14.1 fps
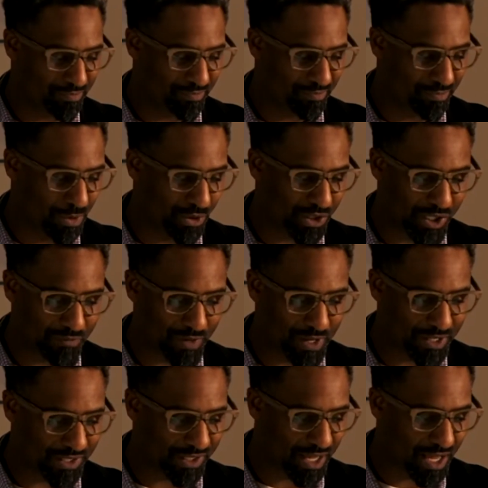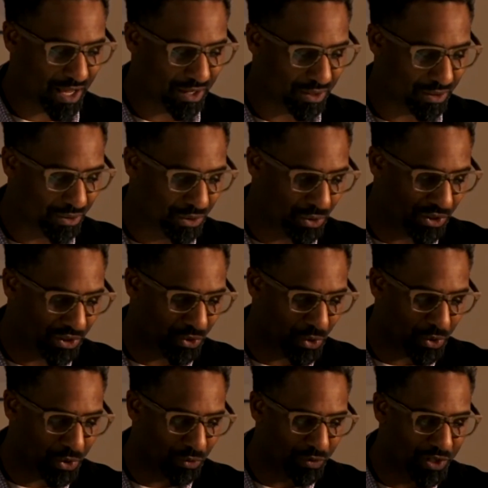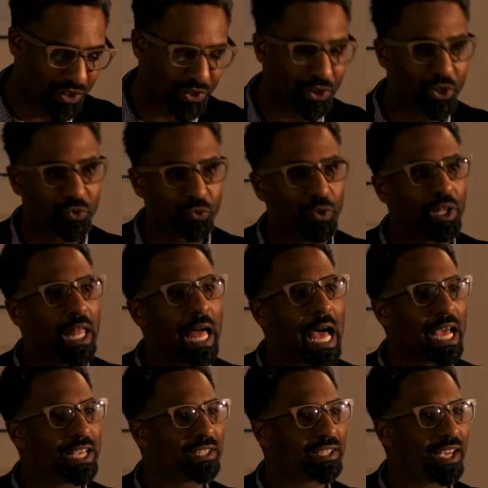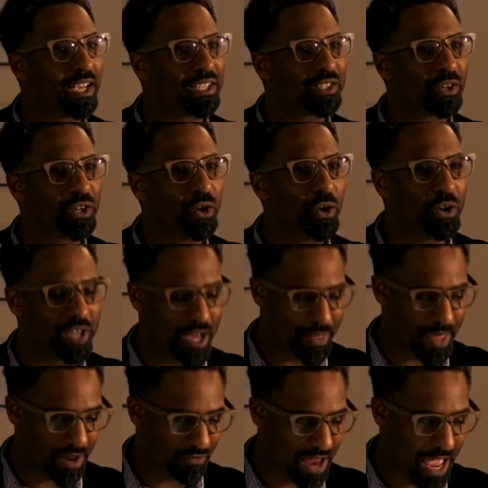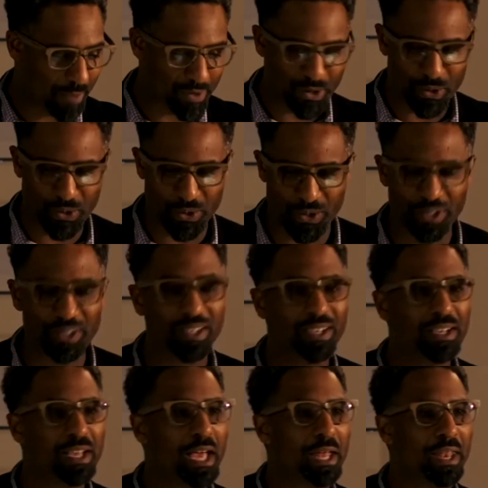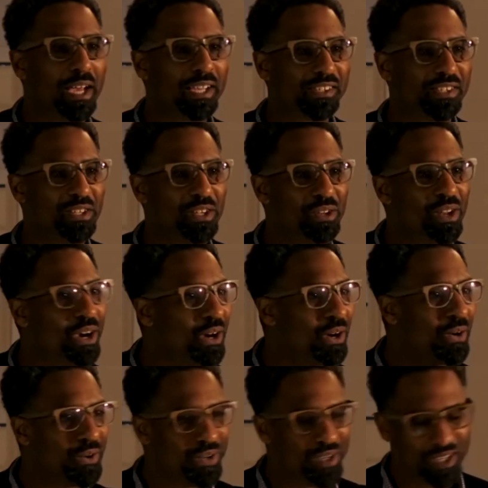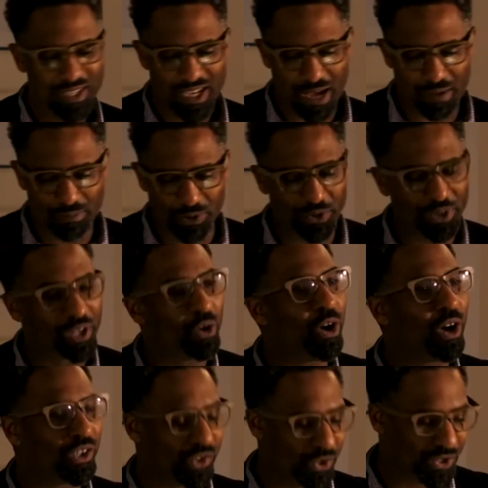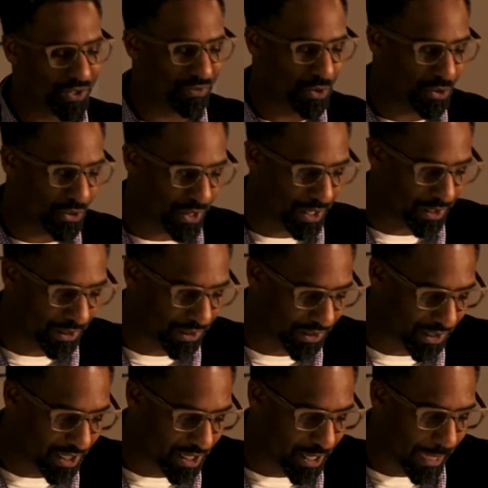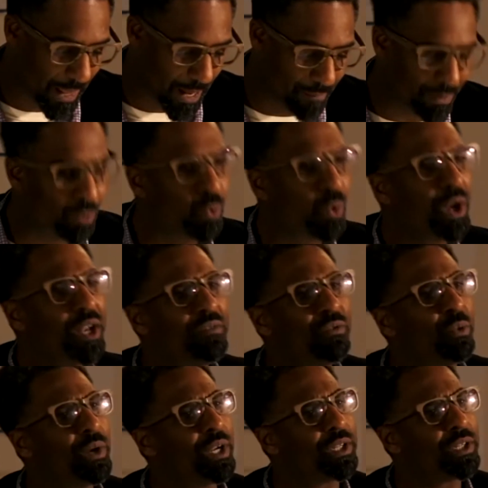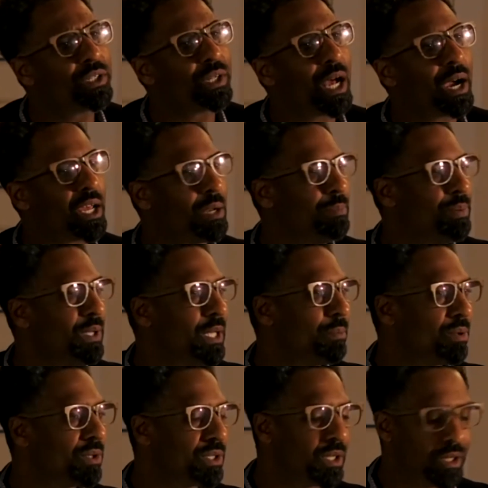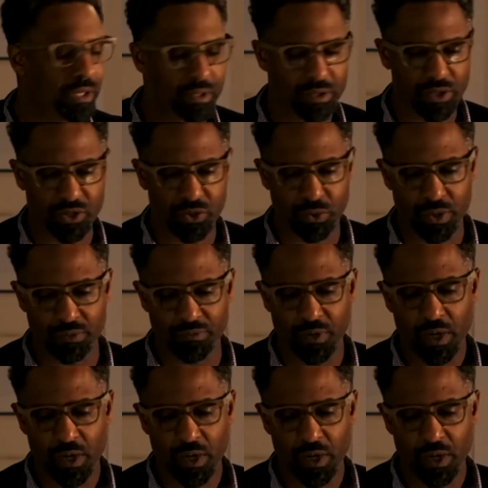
most of us uh, who do historical research realize, I, I started going down that rabbit hole. And next thing you know, I'm learning all sorts of new things, um, but one of which I'm going to be able to, to sort of